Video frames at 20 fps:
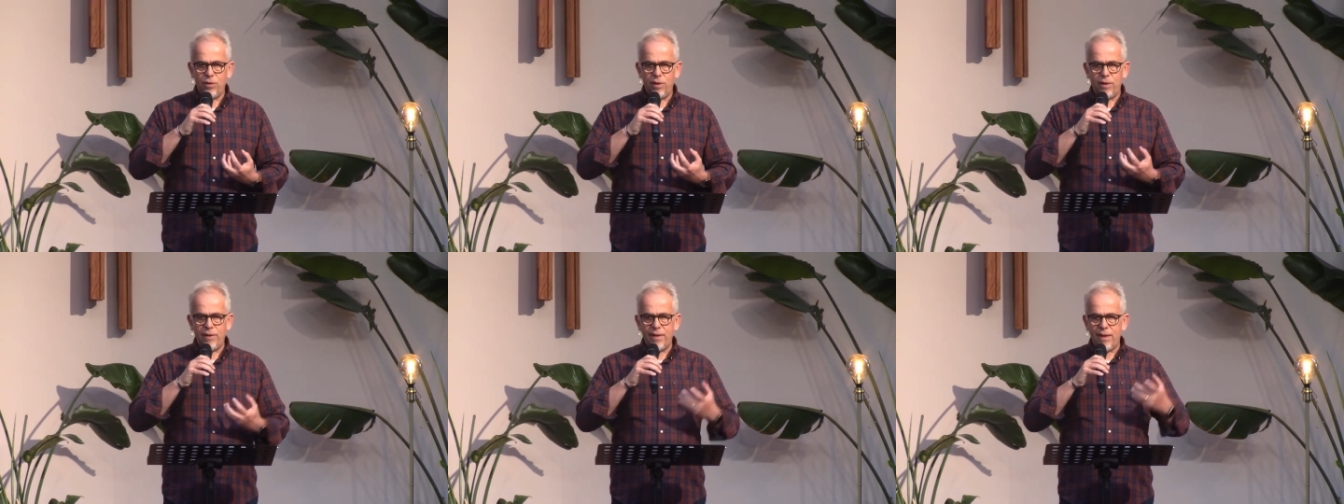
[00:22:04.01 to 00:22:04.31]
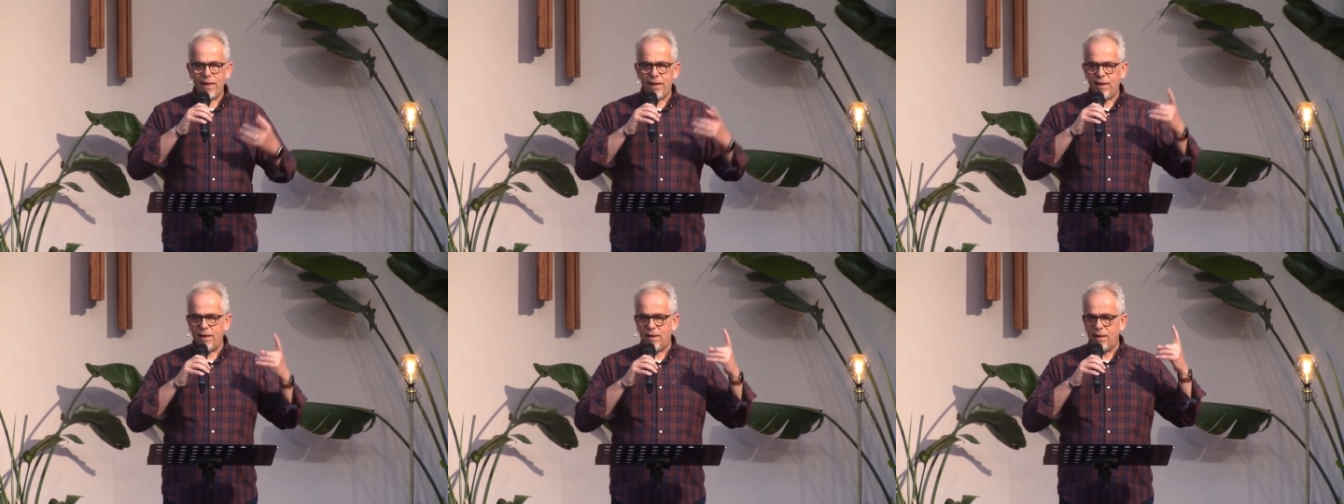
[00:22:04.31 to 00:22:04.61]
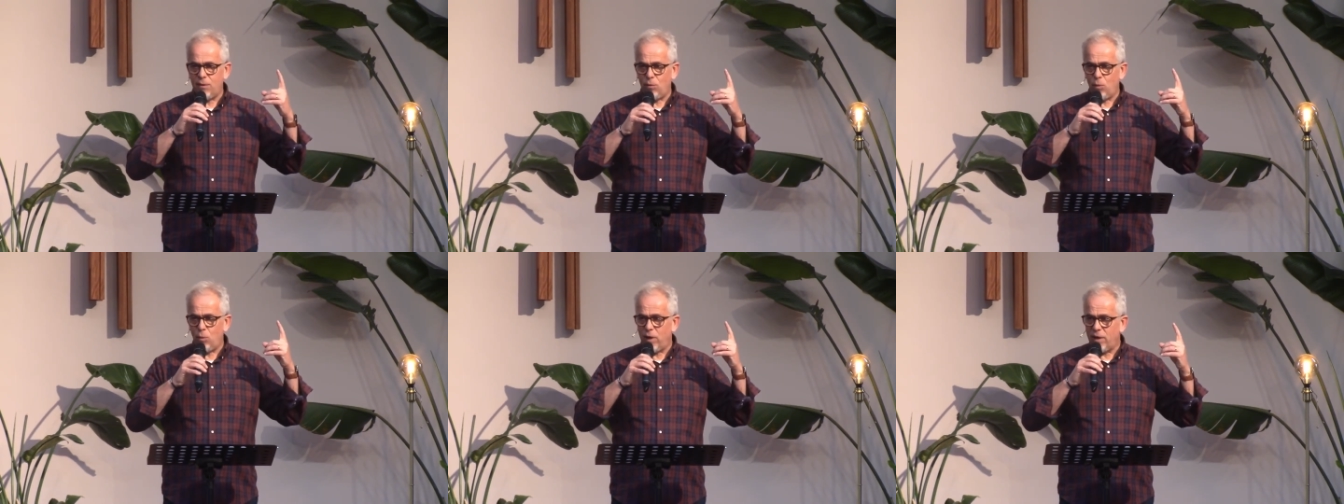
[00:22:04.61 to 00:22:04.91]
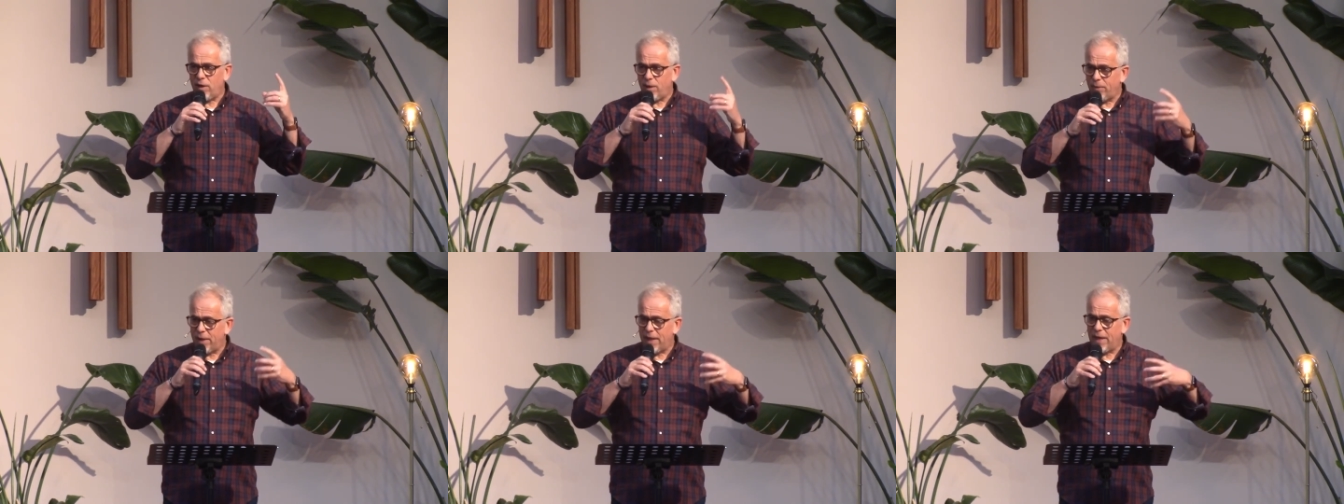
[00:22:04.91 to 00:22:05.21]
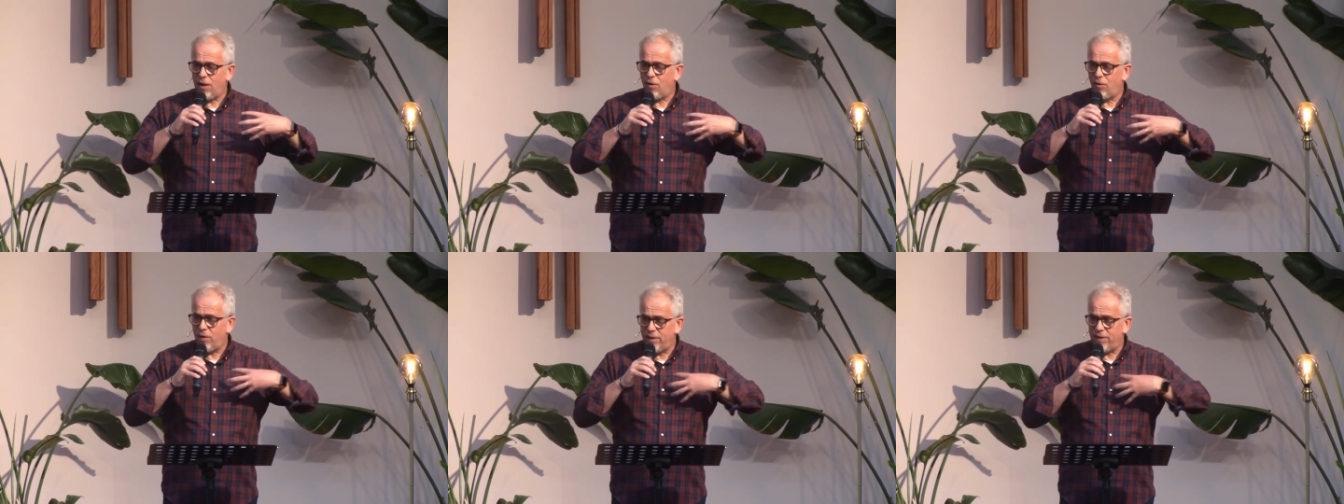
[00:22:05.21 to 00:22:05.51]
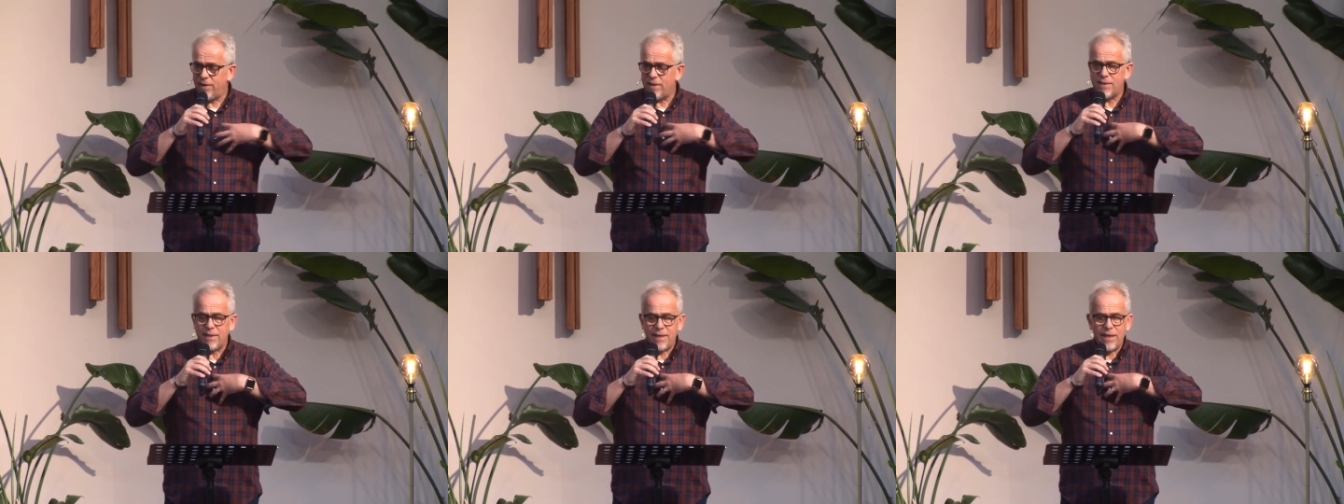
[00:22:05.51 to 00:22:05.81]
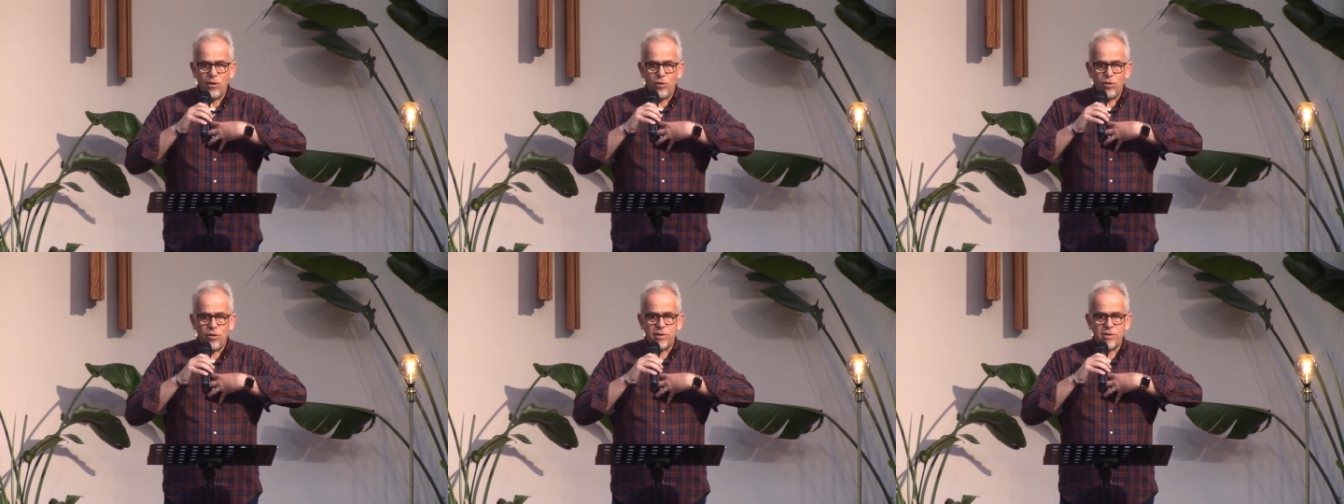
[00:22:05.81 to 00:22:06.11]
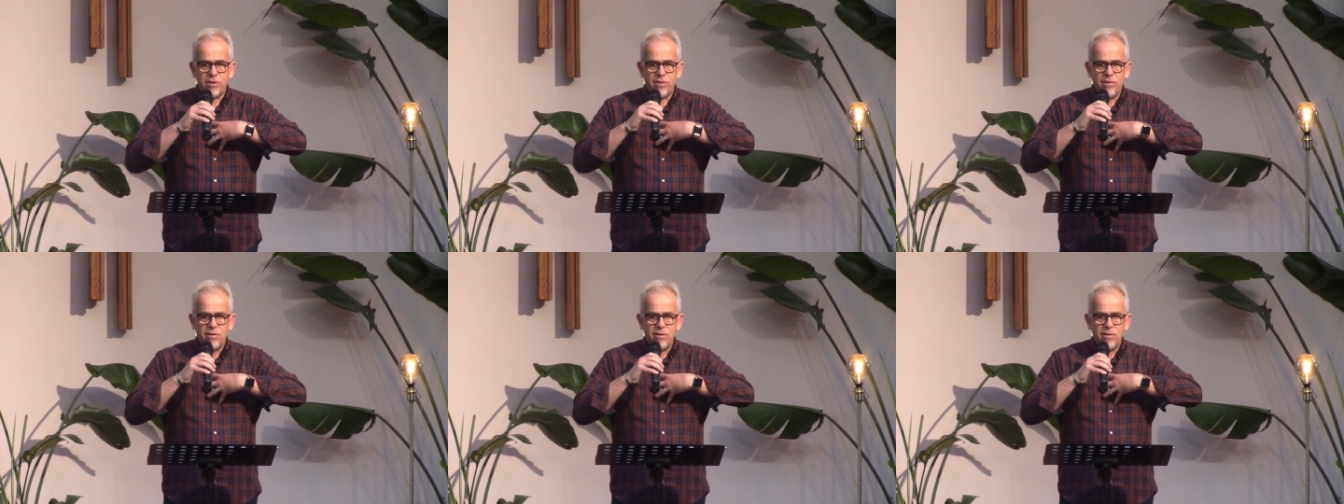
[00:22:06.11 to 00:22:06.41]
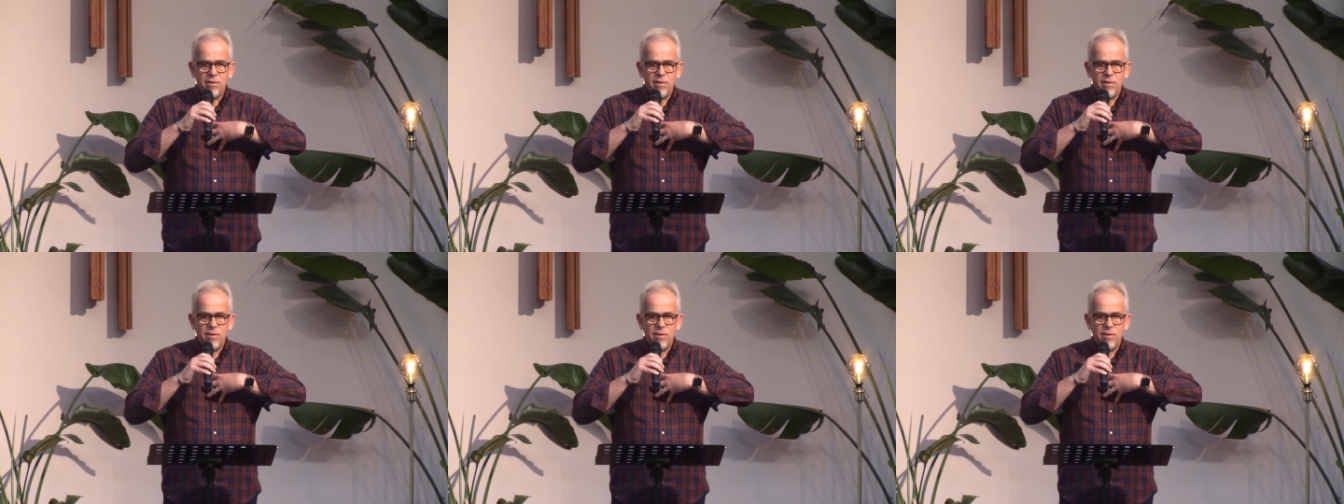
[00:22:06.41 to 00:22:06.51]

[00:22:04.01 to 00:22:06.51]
And they, when I'm carrying this guilt,